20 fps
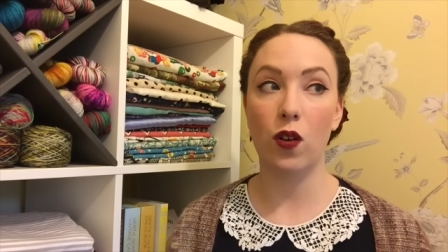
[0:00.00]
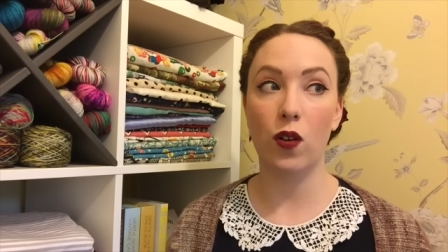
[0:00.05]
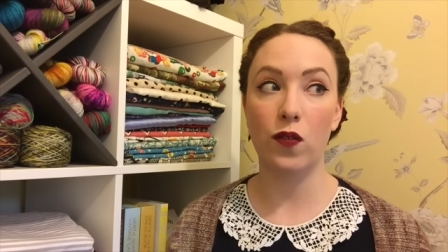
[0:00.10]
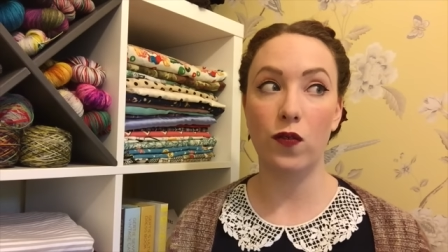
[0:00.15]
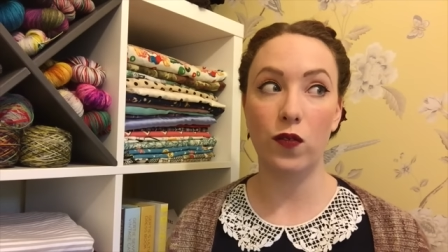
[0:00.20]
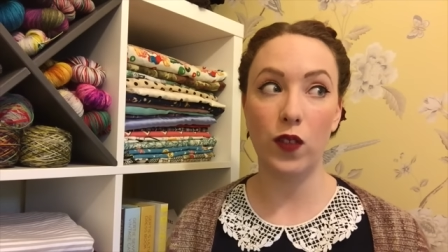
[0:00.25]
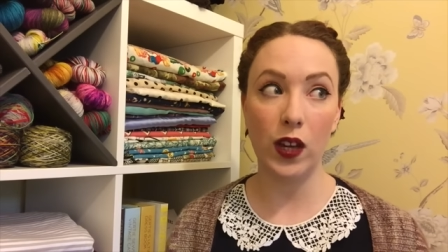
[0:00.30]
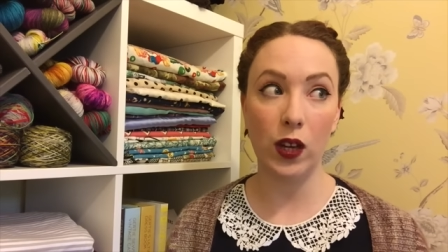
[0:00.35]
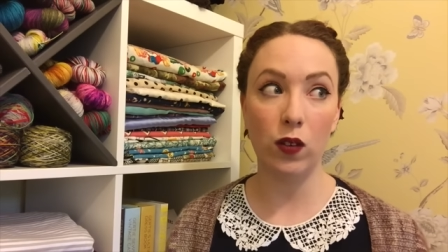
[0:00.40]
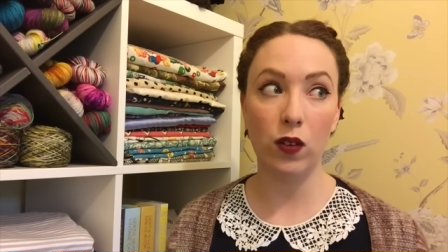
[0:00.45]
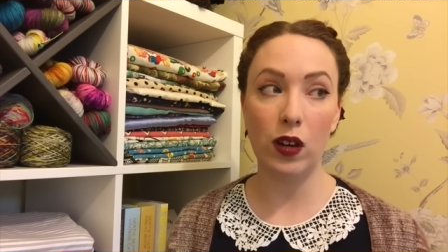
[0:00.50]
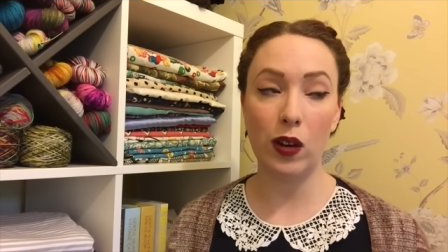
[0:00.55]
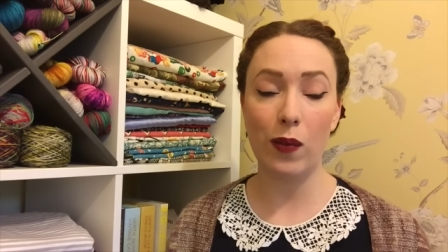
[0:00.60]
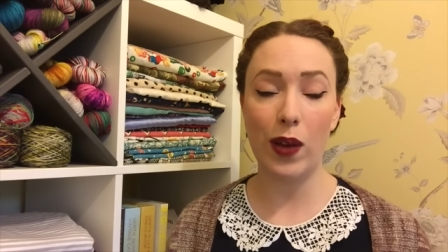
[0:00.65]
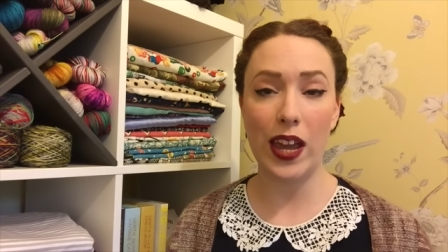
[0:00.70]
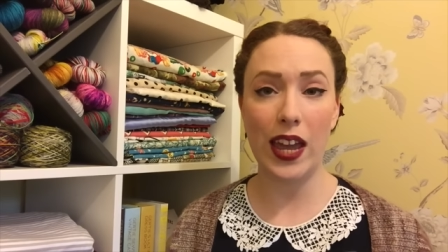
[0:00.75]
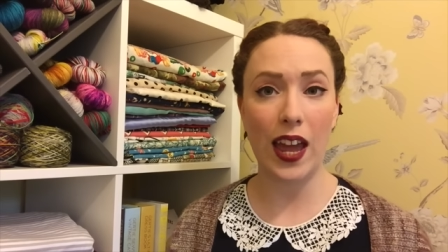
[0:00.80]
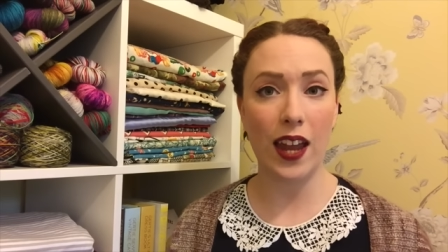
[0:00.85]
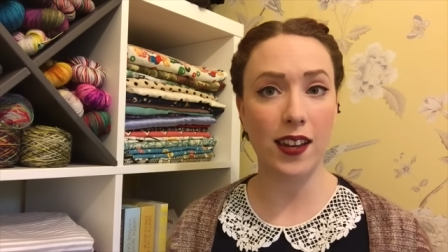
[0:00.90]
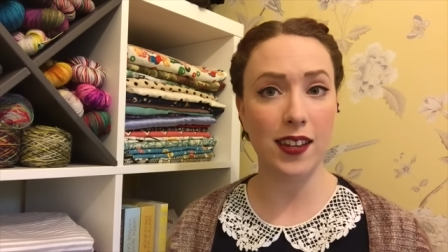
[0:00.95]
of fingering
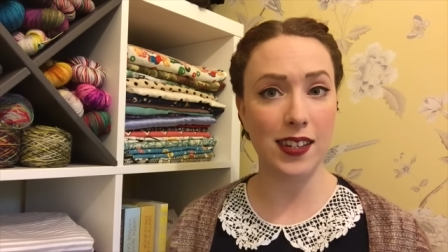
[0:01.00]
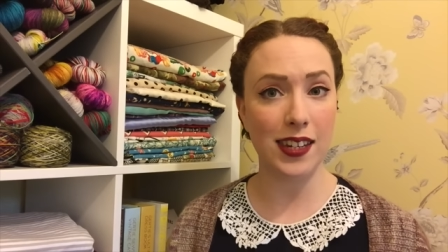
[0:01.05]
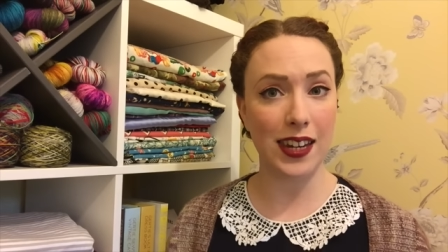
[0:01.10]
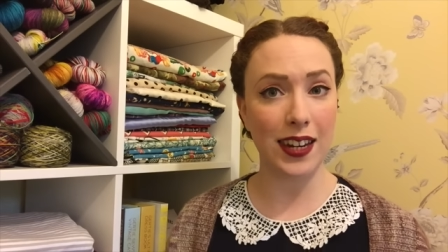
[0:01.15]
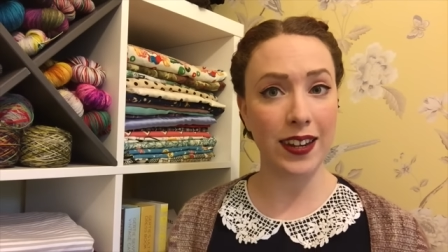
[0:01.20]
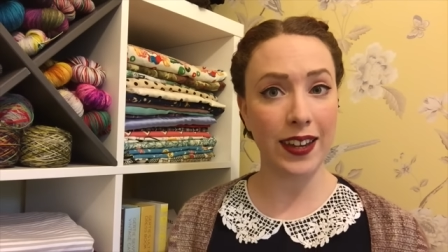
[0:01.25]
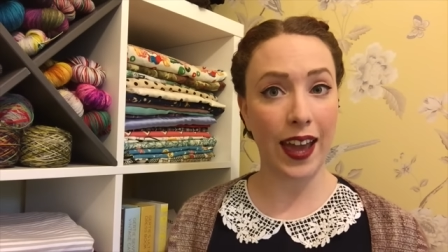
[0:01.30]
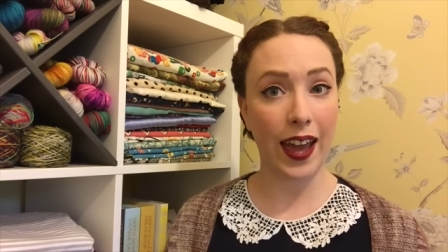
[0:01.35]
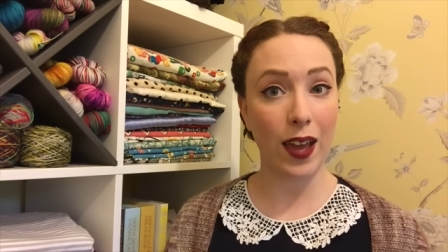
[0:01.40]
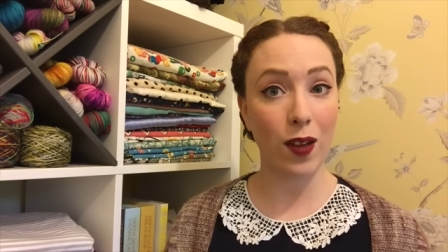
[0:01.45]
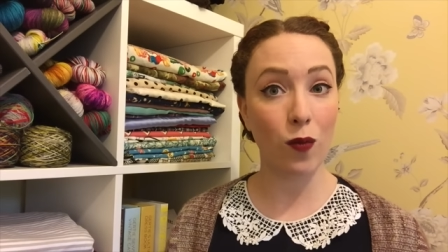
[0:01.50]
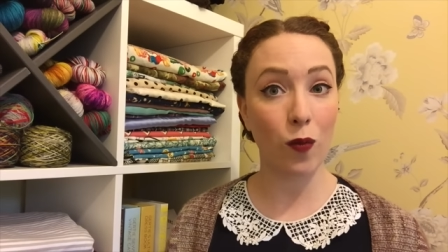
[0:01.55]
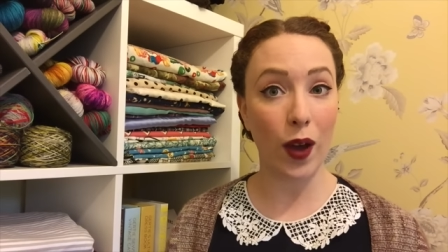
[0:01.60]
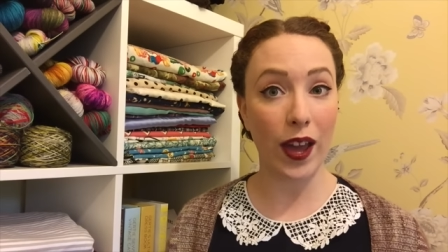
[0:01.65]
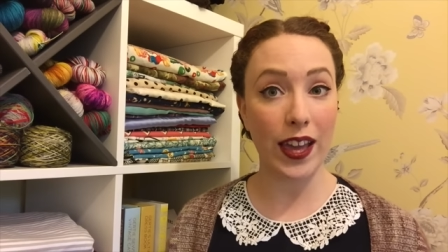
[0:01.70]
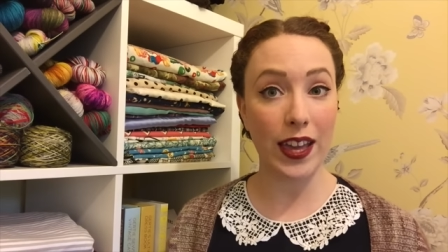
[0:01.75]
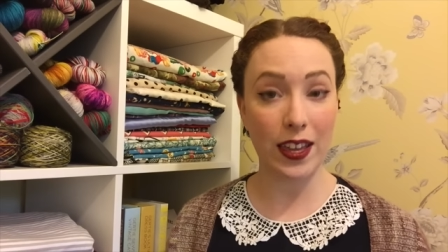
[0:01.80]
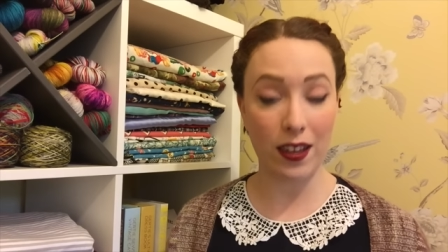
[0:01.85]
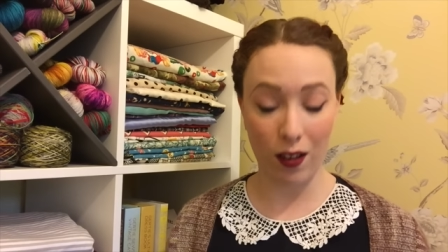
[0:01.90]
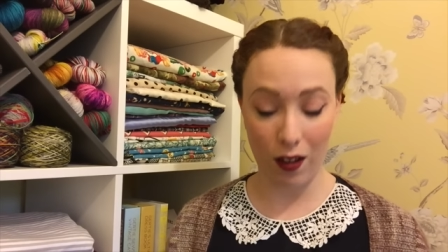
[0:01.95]
weight and dk
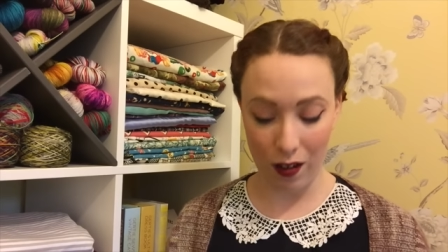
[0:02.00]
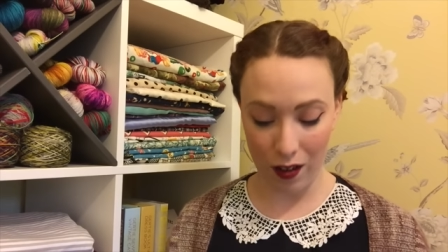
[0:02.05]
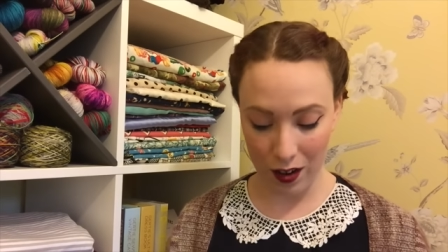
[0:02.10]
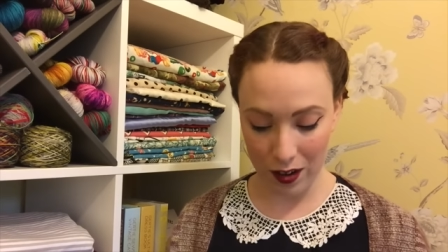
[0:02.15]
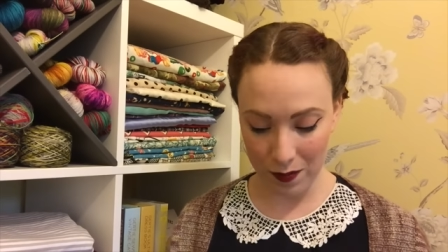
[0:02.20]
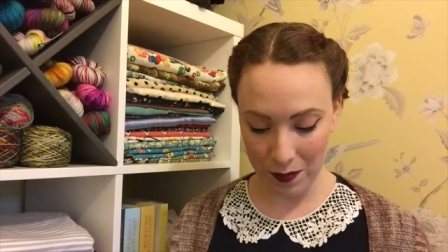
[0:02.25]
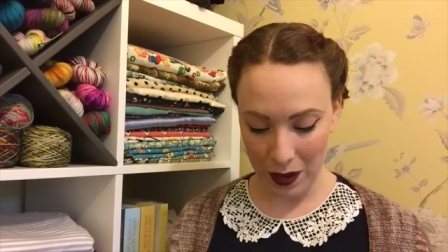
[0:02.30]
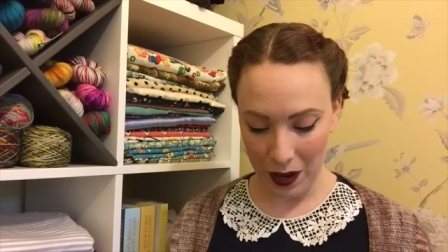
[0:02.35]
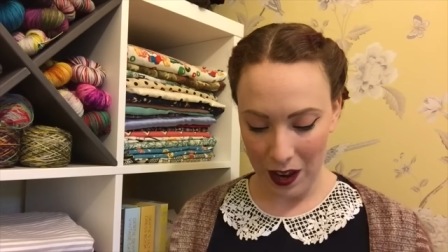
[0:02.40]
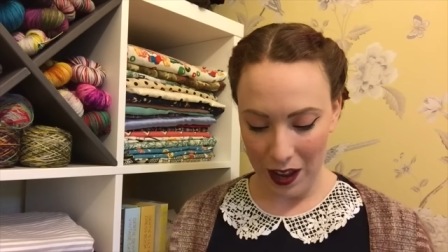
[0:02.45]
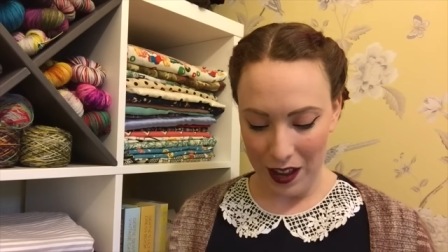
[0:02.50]
weight yarn